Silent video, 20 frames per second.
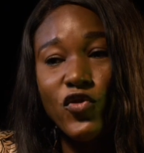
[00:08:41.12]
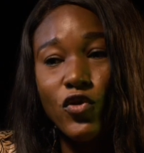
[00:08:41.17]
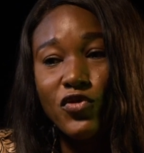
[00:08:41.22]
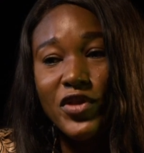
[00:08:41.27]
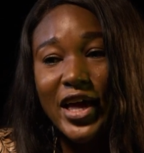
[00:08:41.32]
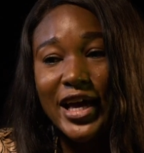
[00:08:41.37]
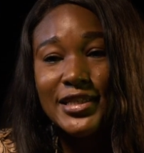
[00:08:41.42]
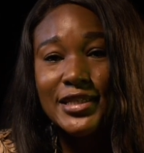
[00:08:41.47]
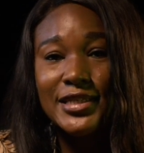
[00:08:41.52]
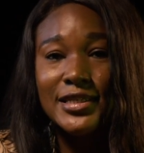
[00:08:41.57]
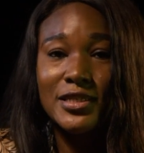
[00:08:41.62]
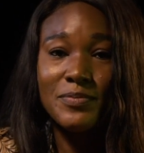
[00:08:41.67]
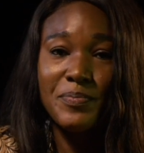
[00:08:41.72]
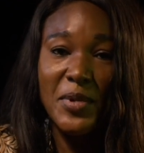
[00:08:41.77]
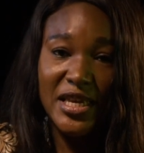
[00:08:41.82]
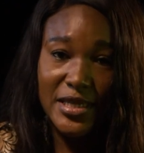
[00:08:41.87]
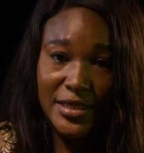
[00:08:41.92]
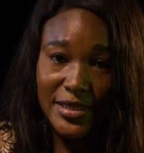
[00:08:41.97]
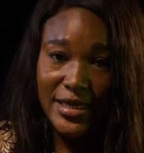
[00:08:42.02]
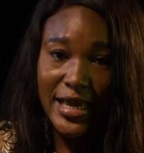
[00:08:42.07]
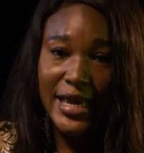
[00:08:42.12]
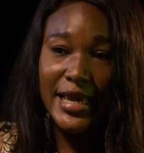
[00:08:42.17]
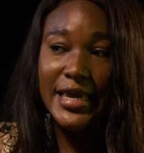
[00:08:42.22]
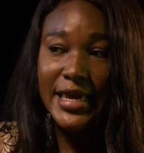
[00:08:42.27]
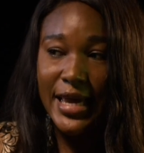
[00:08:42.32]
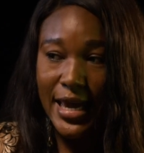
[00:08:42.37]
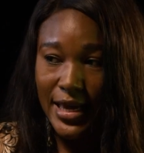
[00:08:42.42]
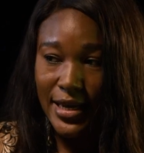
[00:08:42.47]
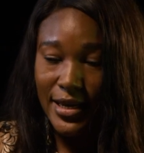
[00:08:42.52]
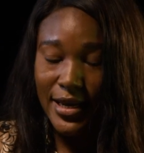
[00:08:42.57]
for that space
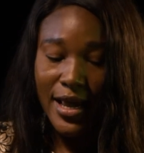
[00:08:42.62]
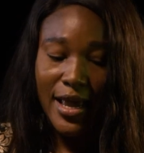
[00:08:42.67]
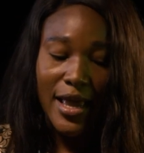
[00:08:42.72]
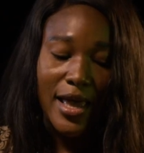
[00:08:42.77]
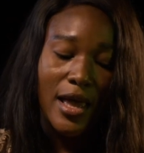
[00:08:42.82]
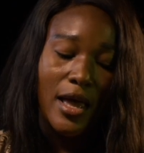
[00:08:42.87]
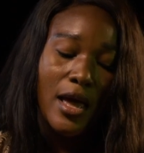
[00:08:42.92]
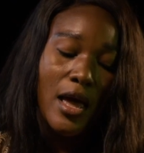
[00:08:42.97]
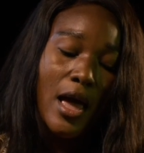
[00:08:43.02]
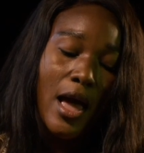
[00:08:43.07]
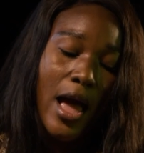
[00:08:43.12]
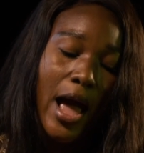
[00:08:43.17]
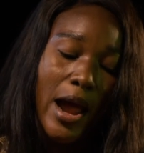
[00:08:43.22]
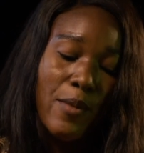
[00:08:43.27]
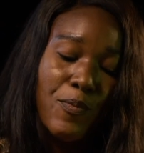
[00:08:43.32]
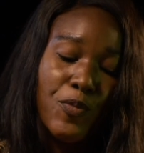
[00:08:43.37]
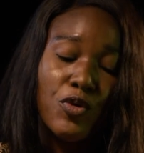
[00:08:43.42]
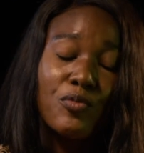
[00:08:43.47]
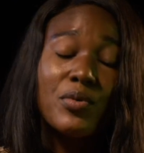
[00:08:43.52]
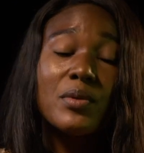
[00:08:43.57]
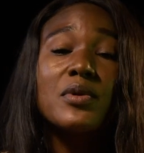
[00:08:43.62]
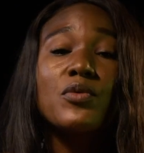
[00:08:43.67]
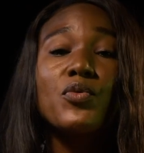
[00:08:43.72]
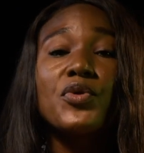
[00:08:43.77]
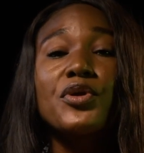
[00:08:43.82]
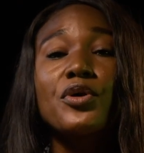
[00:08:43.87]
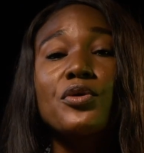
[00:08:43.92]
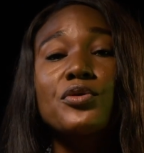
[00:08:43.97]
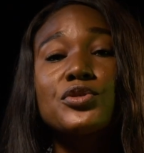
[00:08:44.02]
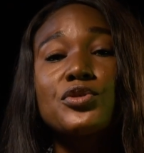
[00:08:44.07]
again. I probably
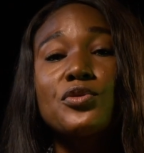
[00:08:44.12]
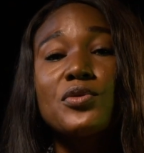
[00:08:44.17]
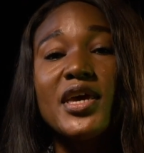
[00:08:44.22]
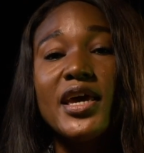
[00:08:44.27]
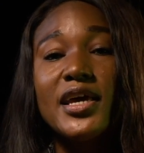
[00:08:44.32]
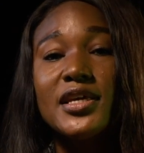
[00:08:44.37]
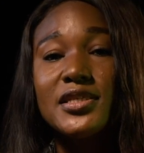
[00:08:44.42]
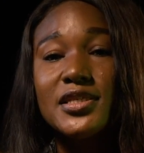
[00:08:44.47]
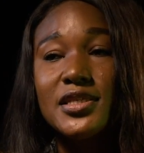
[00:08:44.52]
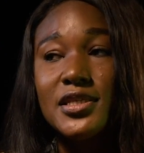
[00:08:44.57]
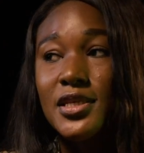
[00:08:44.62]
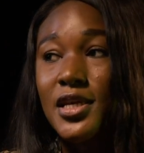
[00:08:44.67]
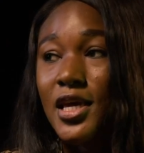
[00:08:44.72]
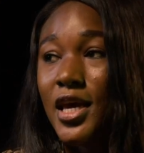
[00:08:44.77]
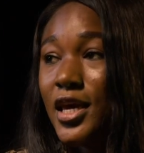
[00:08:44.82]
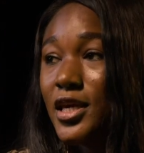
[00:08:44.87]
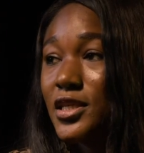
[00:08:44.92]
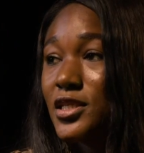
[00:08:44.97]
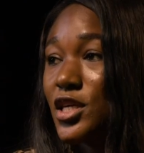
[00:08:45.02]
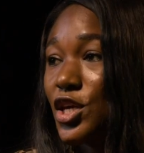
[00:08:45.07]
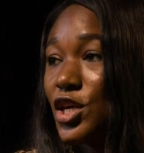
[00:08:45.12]
would also get a